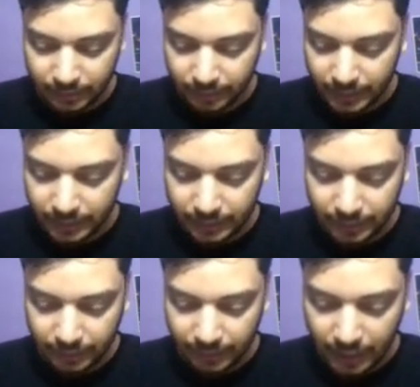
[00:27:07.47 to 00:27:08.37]
with
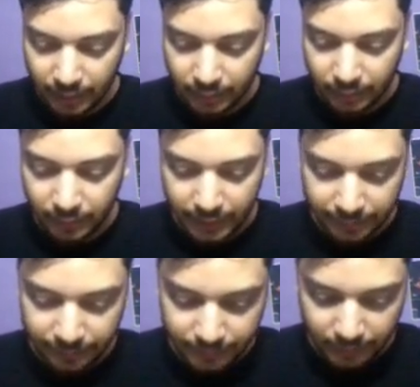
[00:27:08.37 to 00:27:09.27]
the value
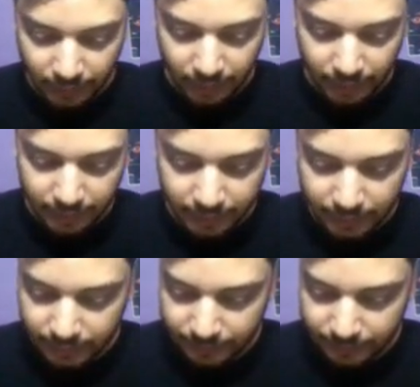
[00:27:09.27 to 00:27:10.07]
div dot